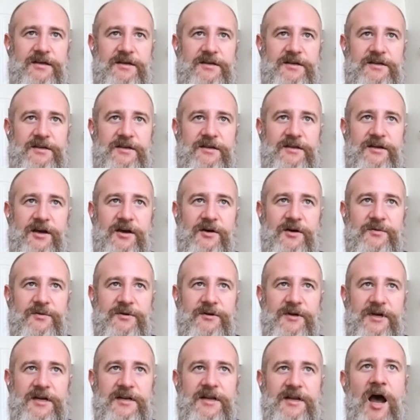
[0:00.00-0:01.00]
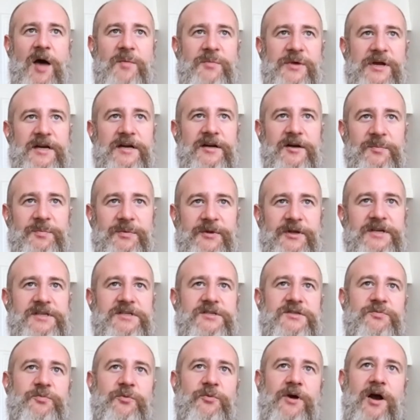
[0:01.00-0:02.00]
being in a
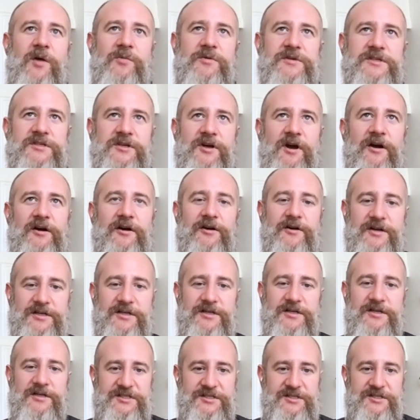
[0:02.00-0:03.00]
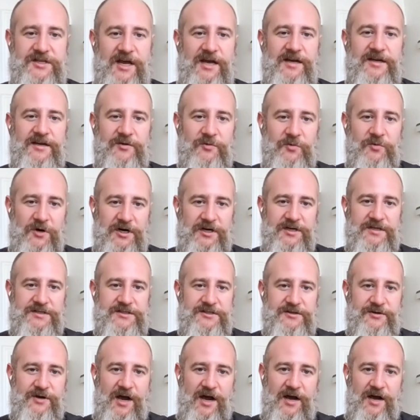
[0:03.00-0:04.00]
place where I was younger and just taking work
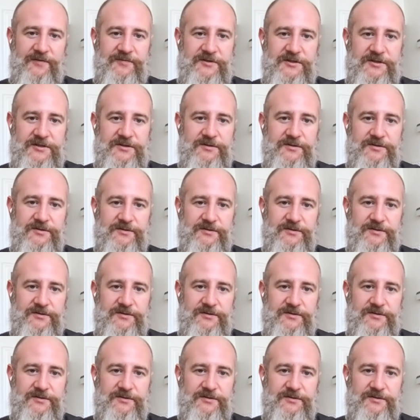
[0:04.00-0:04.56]
because you have to.